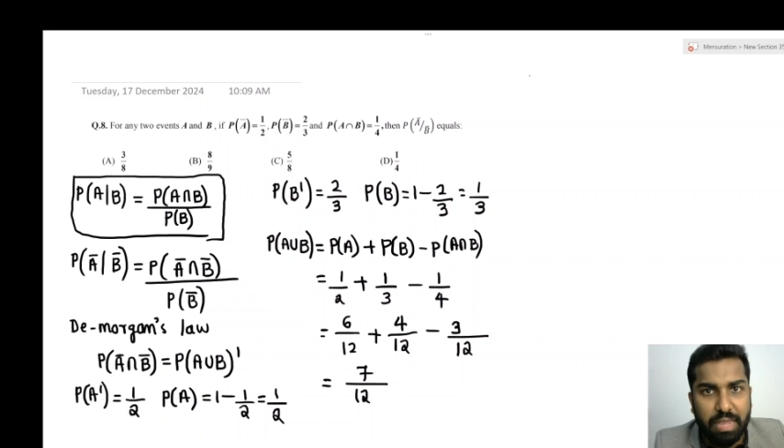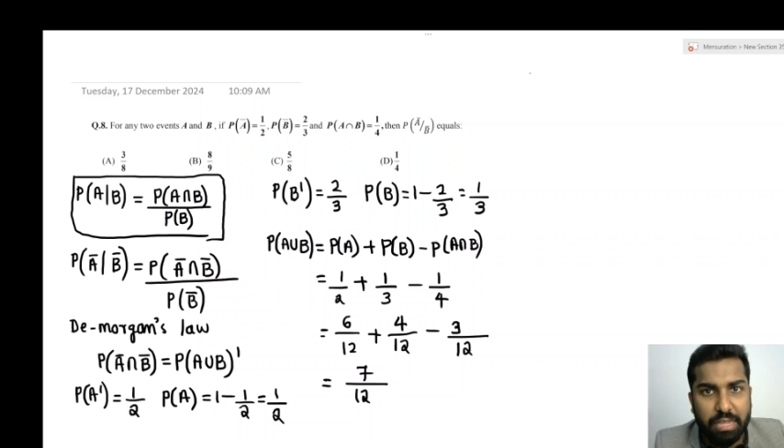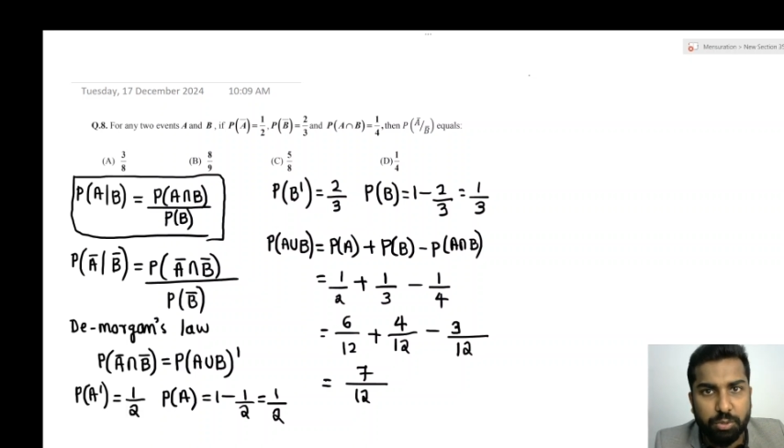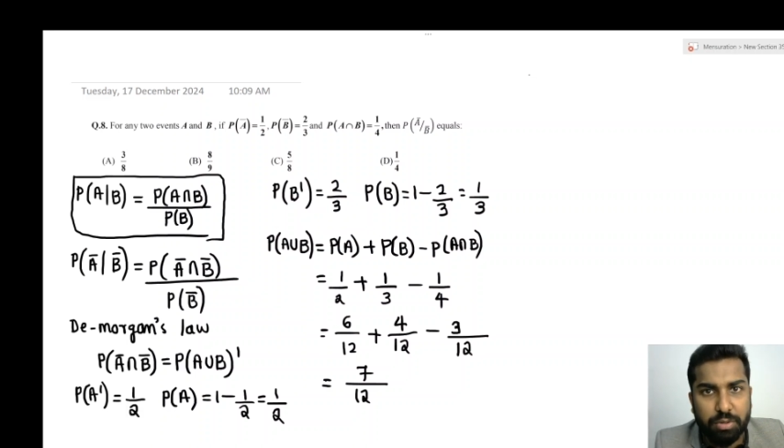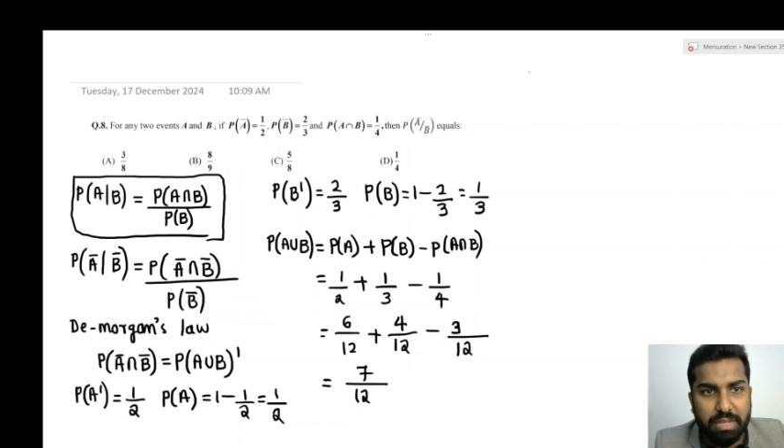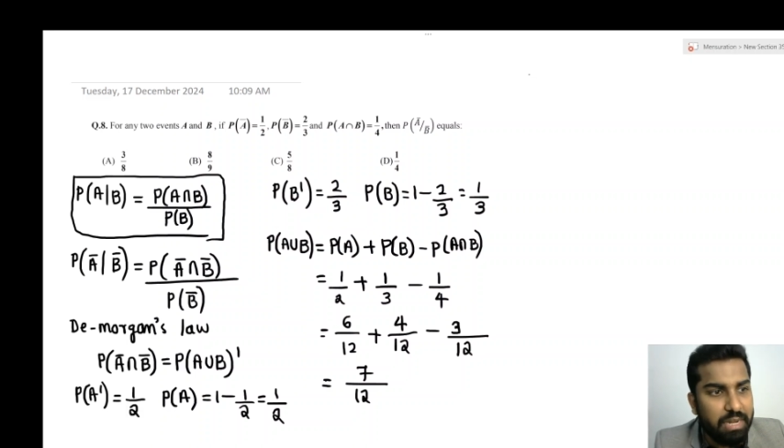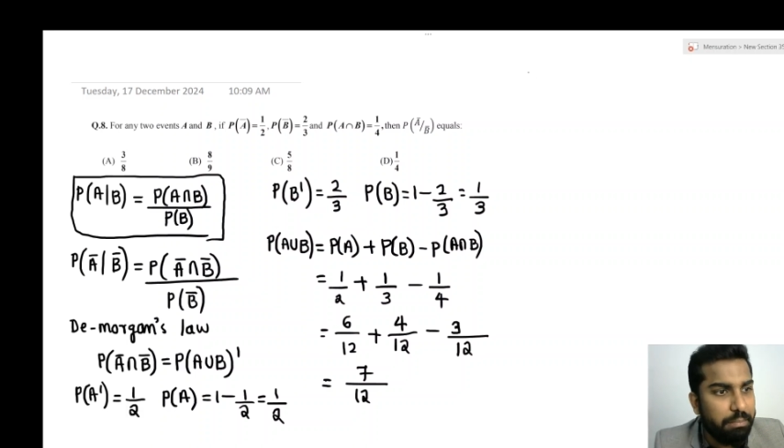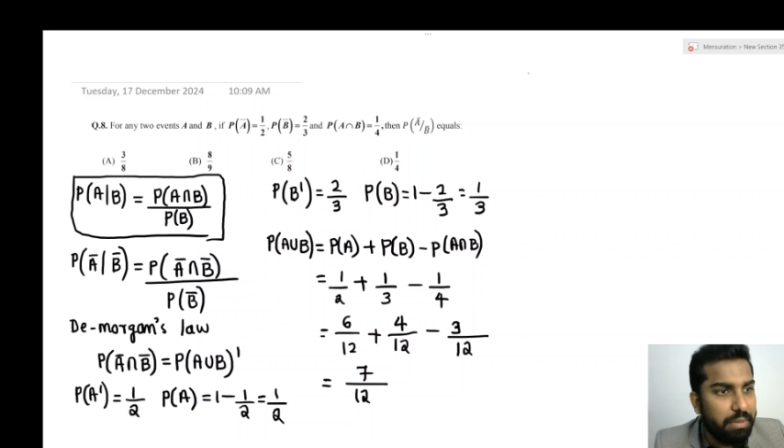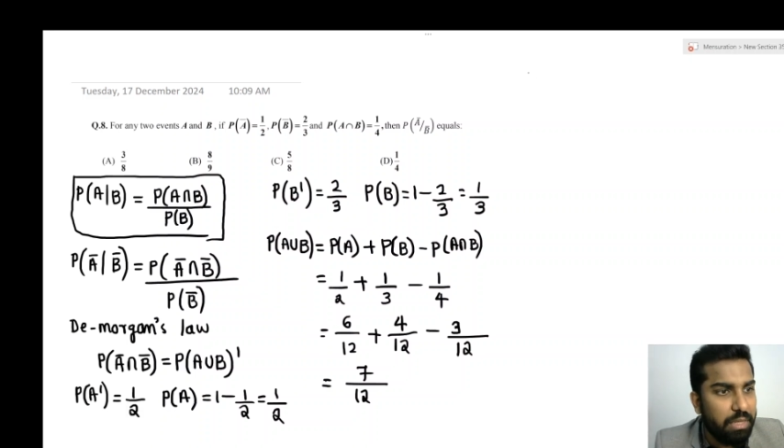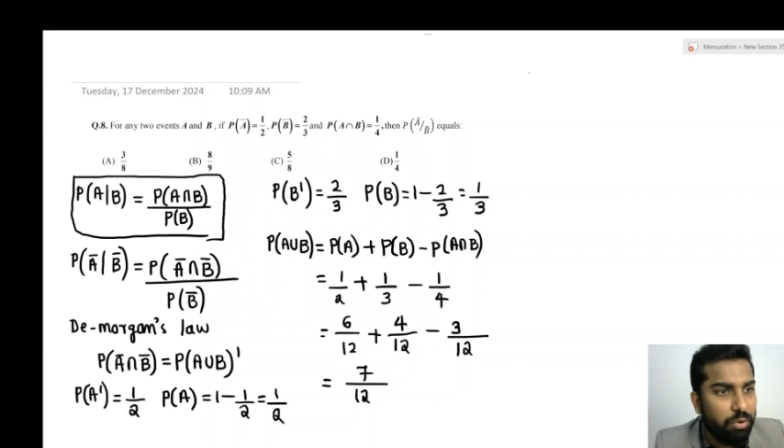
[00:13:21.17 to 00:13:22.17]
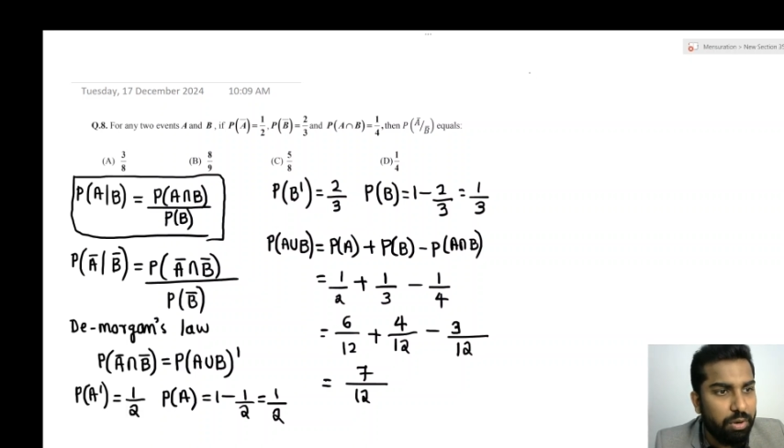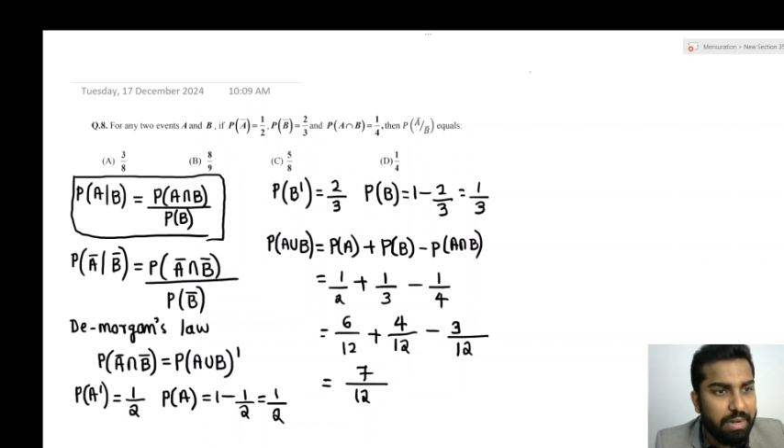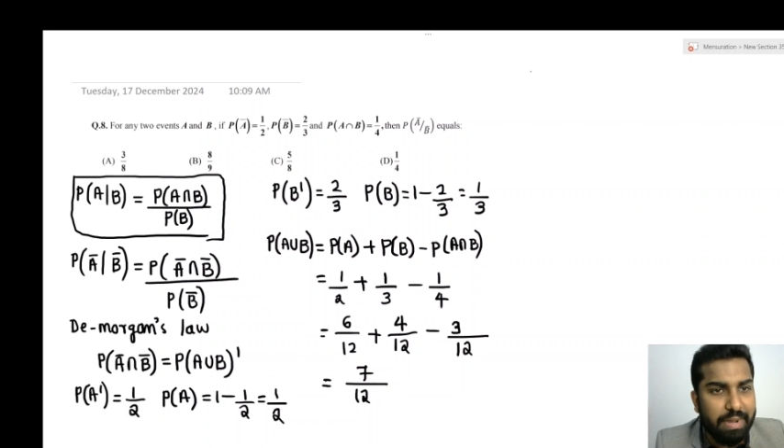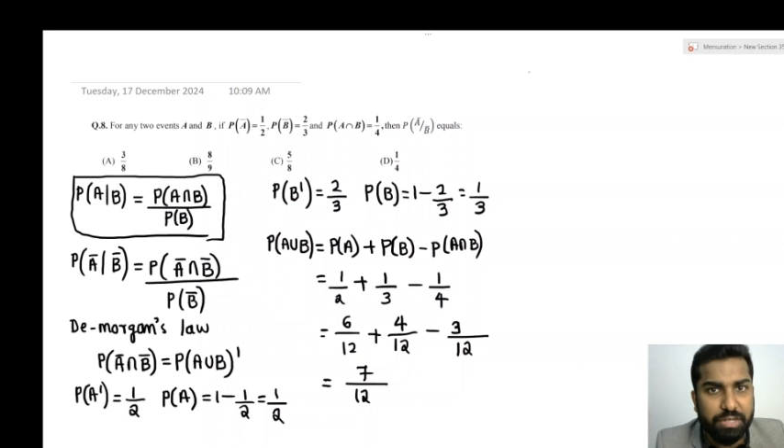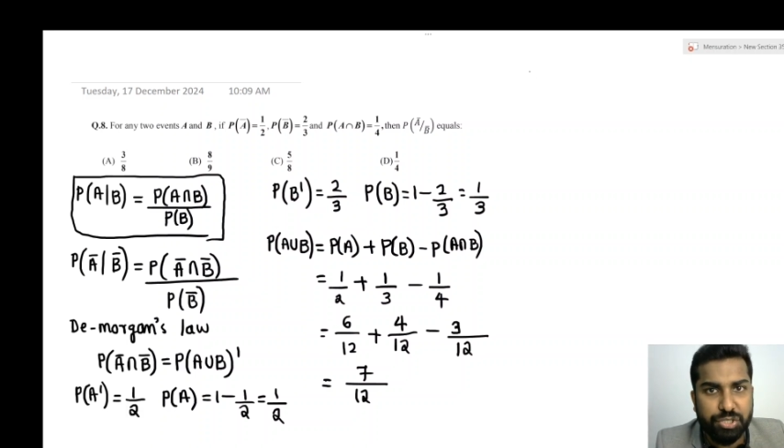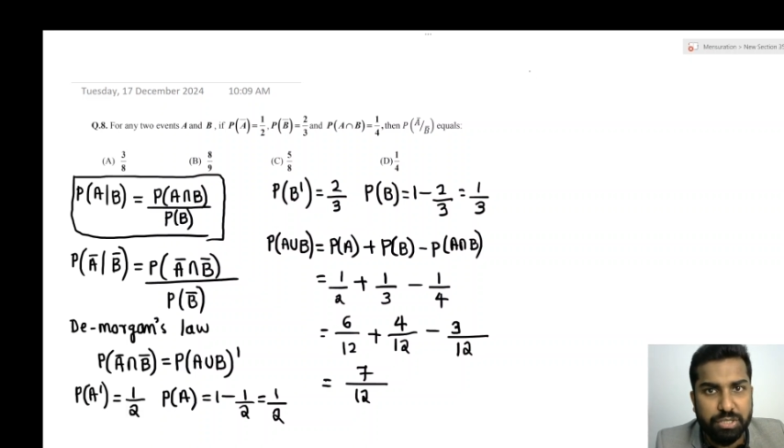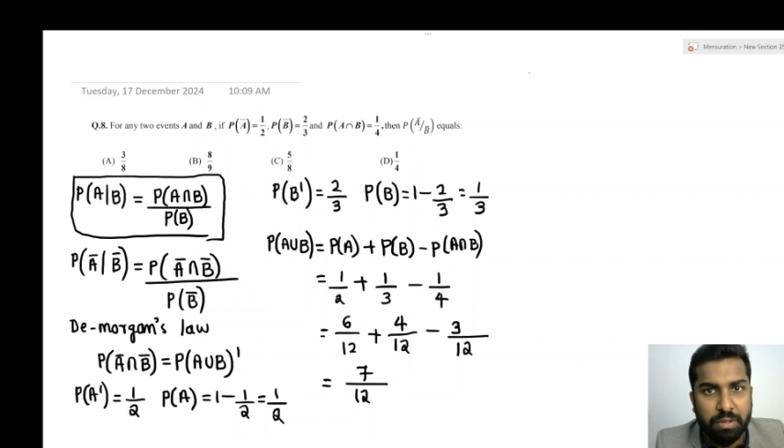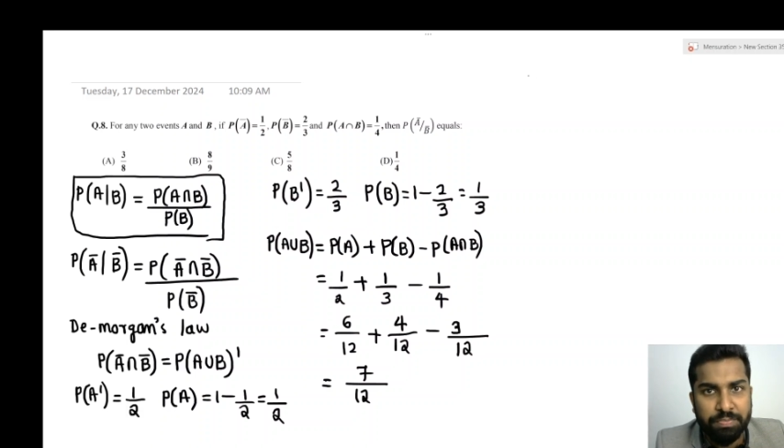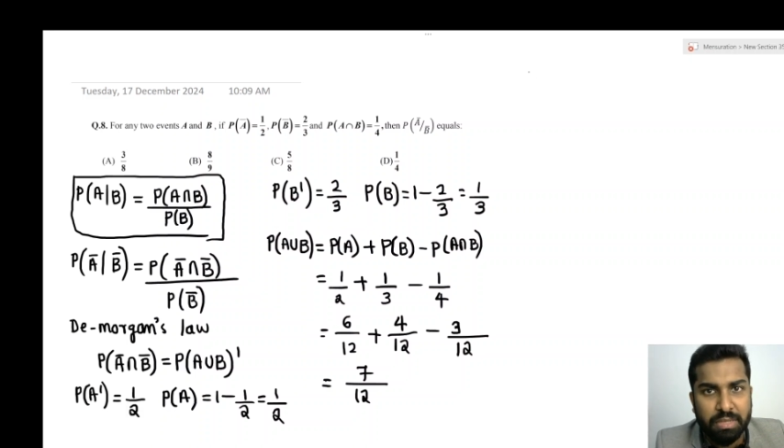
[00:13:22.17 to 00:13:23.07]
A union B whole dash.